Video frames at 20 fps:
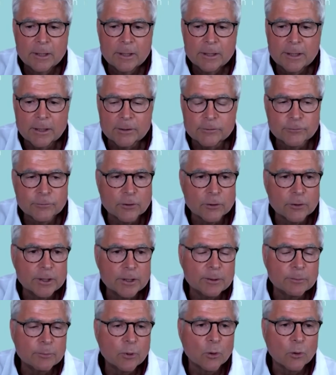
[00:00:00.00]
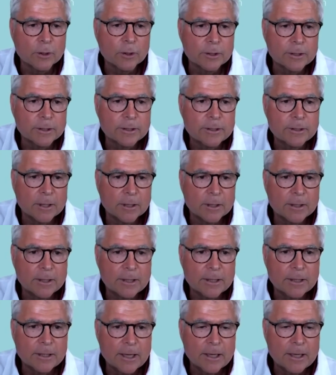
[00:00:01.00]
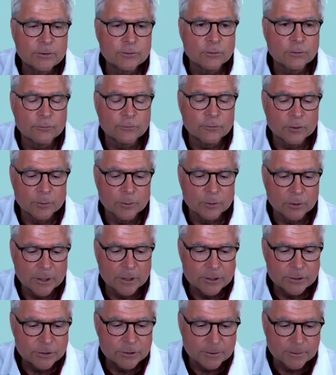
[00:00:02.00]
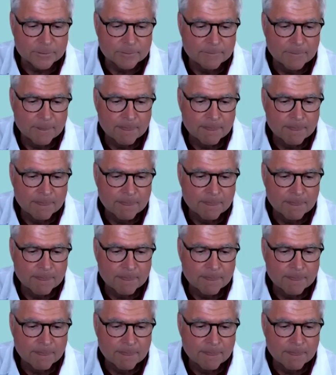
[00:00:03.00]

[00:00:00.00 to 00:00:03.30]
that's very important uh, in atrial fibrillation.